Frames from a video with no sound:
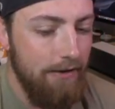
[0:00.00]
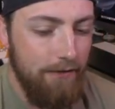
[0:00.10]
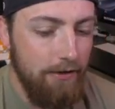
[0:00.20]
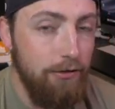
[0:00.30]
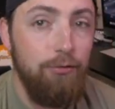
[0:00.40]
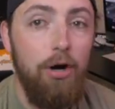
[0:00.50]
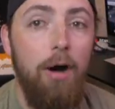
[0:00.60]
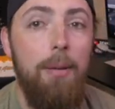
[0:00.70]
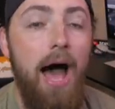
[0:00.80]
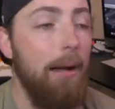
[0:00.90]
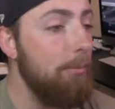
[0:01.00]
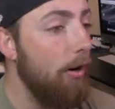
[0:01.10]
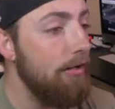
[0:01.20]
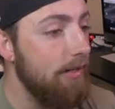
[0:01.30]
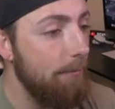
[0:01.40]
This is real bad,
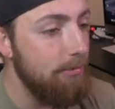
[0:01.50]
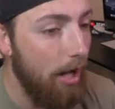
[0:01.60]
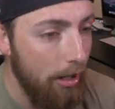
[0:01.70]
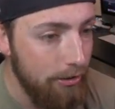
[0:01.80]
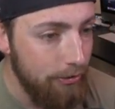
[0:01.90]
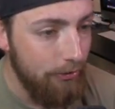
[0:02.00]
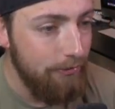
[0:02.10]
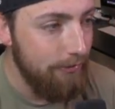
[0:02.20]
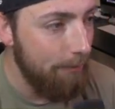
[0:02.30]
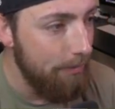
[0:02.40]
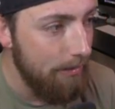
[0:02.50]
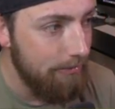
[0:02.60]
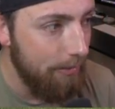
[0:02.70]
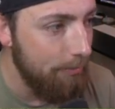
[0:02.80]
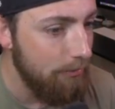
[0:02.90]
boys. I'm telling you, dude.
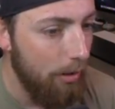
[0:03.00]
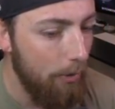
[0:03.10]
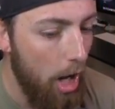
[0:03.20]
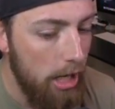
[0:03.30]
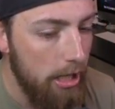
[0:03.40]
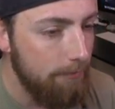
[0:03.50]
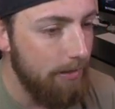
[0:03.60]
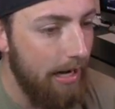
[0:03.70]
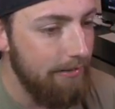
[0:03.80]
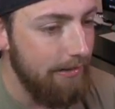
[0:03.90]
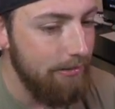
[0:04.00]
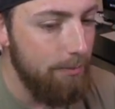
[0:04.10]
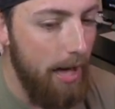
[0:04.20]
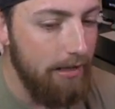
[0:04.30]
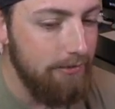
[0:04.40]
Something's going on here, and I think it's a
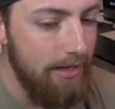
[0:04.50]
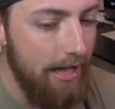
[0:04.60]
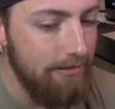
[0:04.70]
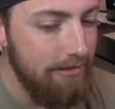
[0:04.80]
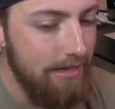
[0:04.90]
batting stance.